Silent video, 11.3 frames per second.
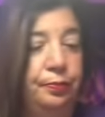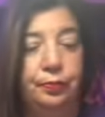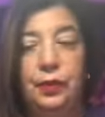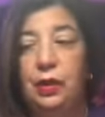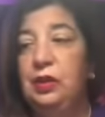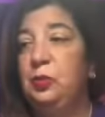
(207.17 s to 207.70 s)
I'm
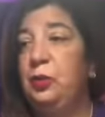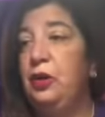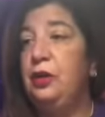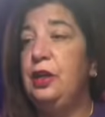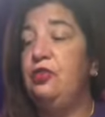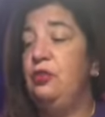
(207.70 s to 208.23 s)
going to spray
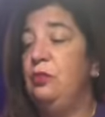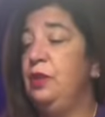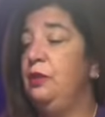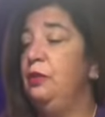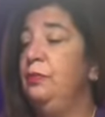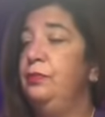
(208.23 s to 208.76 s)
Archangel
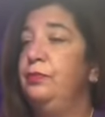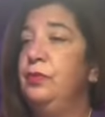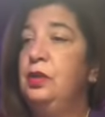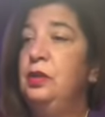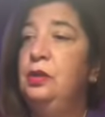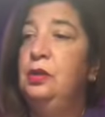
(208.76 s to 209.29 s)
Michael,
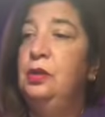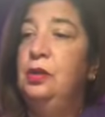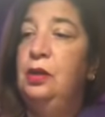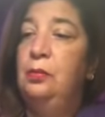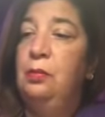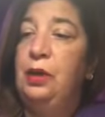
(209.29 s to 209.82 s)

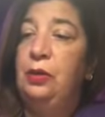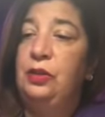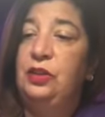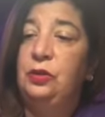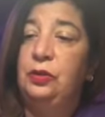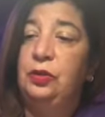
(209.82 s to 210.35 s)
my
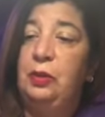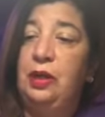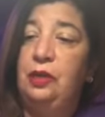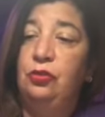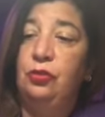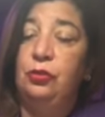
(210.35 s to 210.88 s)
crystals, my
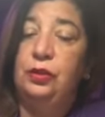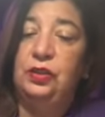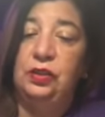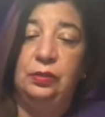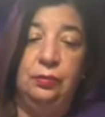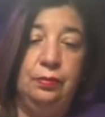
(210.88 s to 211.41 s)

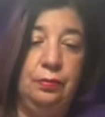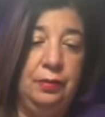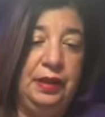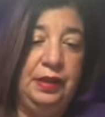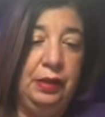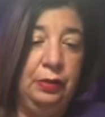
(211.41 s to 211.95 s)
angels,
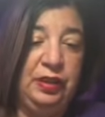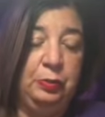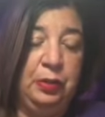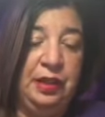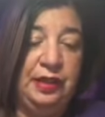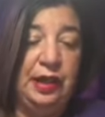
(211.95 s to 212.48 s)
my sacred
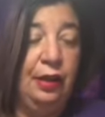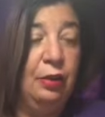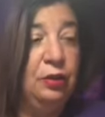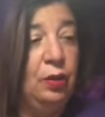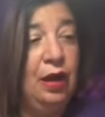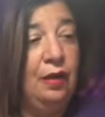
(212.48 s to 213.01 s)
space. I
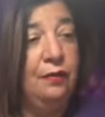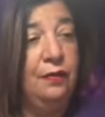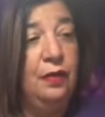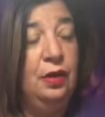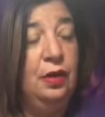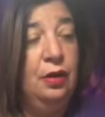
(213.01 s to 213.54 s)
also have
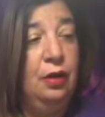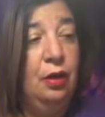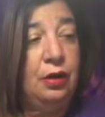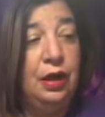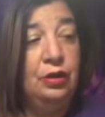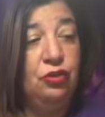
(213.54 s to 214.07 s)

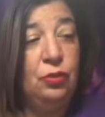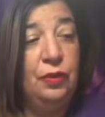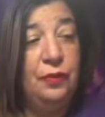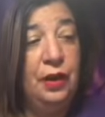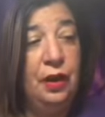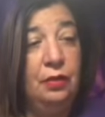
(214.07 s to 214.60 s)
Archangel
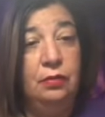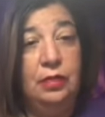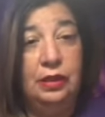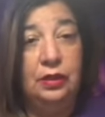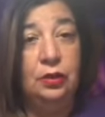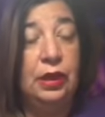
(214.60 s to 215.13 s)
Raphael
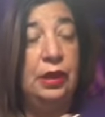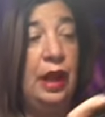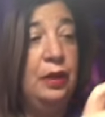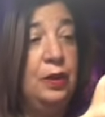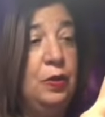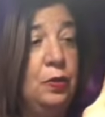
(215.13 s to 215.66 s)
that's looking
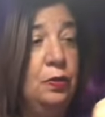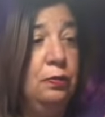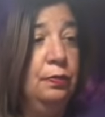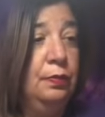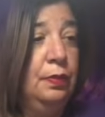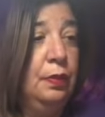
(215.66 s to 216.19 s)
at you,
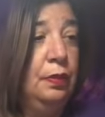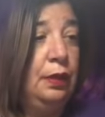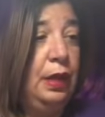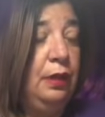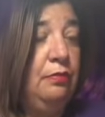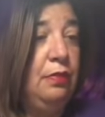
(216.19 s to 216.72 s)

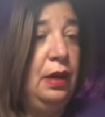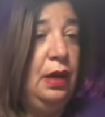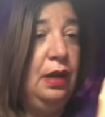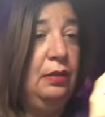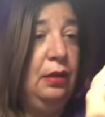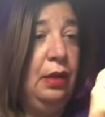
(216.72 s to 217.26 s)
okay,
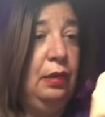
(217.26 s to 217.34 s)
and